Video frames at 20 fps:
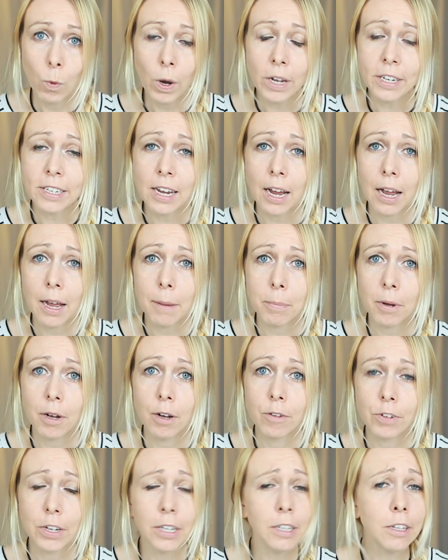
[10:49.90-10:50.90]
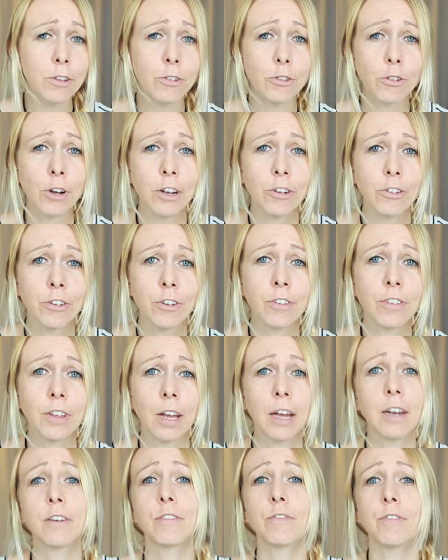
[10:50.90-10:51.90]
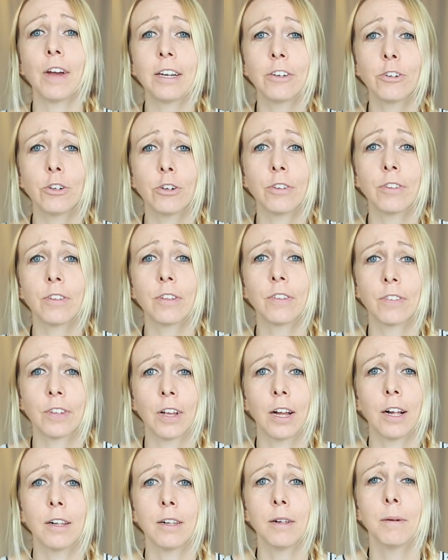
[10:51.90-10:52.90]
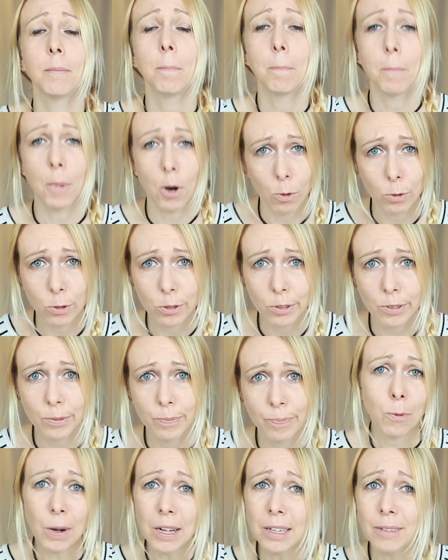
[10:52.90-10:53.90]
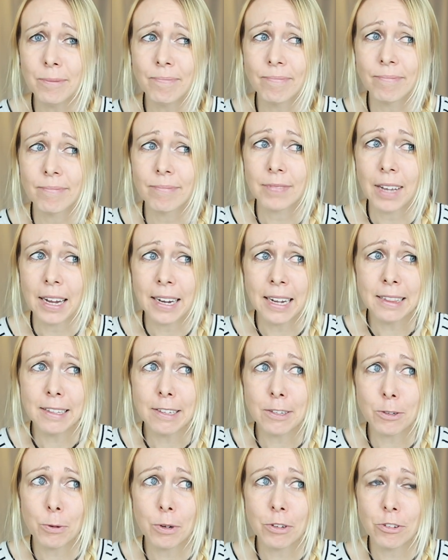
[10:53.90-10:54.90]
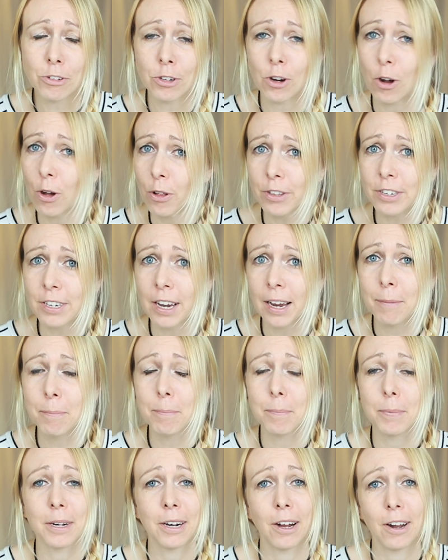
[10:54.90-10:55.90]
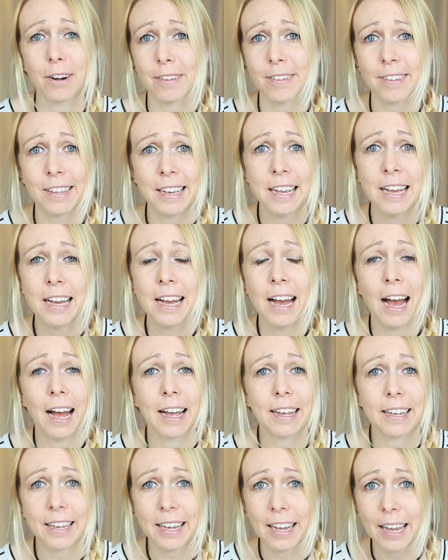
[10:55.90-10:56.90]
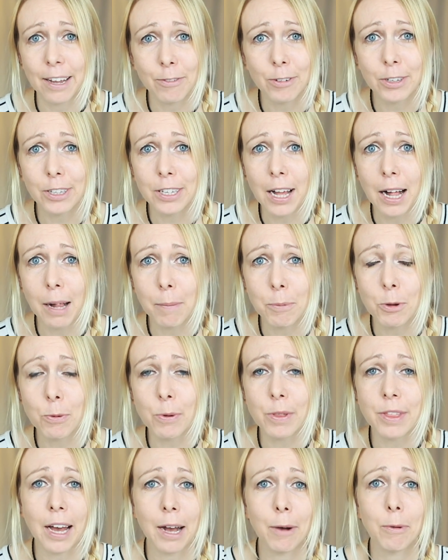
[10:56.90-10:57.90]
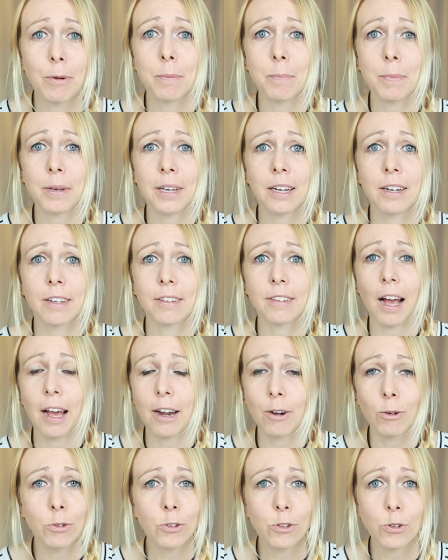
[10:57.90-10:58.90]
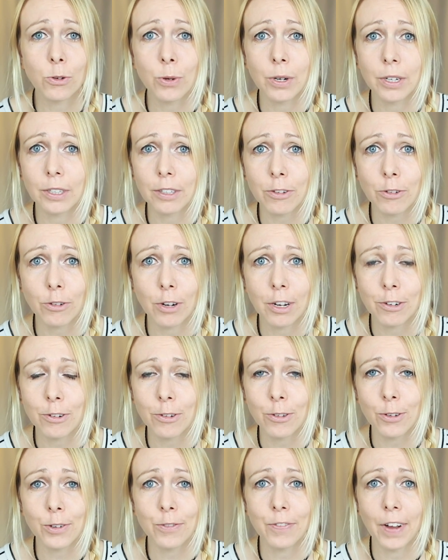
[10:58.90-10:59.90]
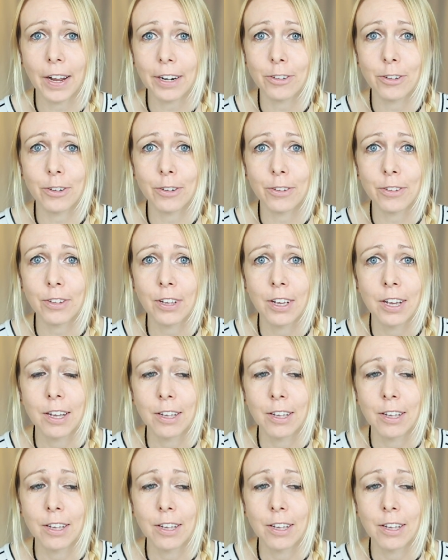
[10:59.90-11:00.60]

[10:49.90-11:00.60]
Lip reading: What type of illustrations and vectors sell most? Well, I get this question all the time, but honestly, I can't really help you with that one because I don't do illustrations or vectors.